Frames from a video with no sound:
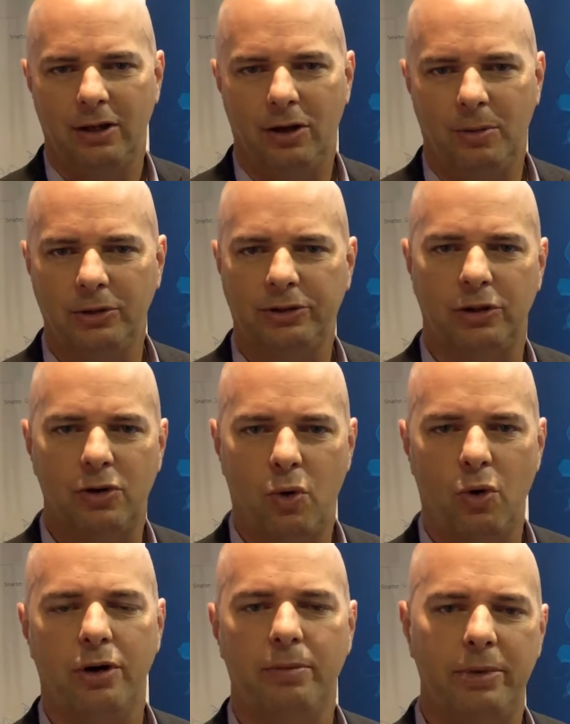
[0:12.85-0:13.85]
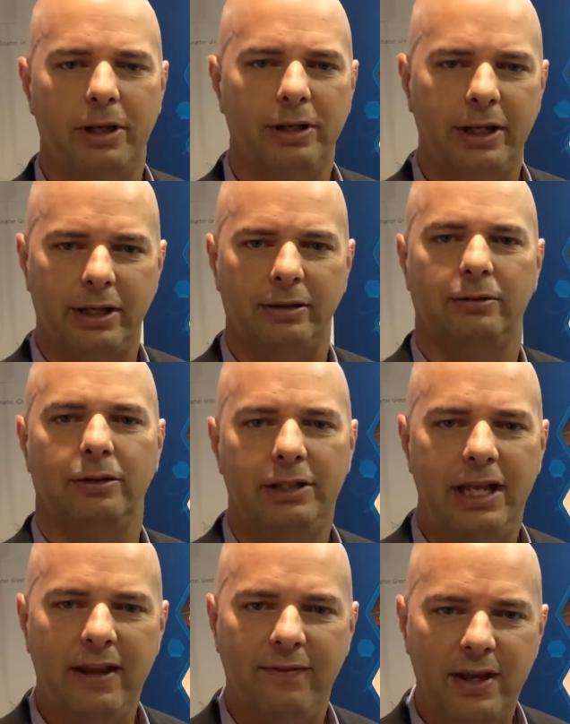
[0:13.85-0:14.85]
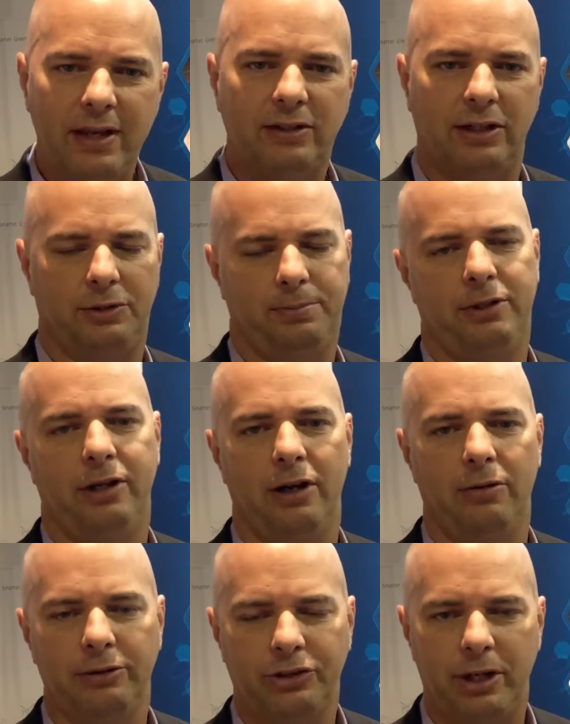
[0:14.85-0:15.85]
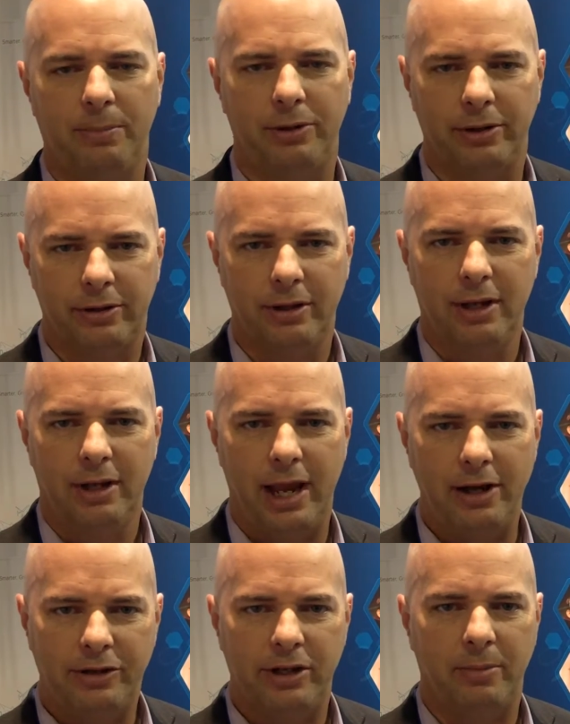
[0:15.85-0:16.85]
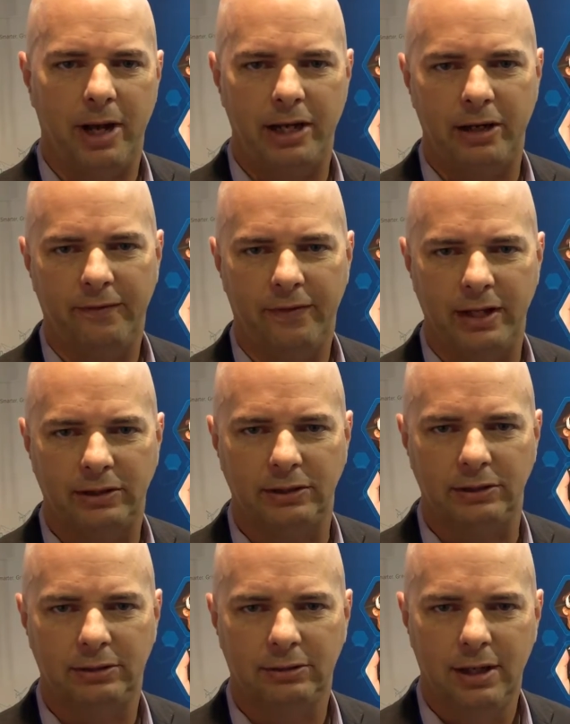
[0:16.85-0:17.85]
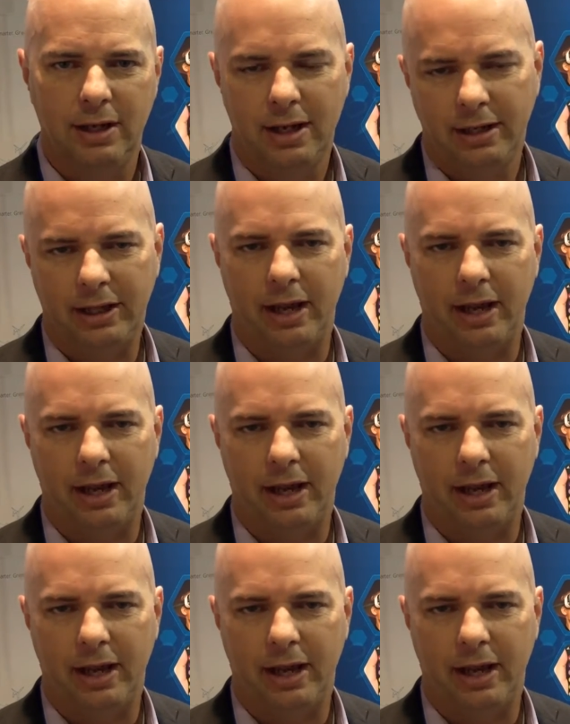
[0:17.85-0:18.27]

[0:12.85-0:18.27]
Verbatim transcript: Almost a quarter billion TVs this year will ship with HDMI interfaces.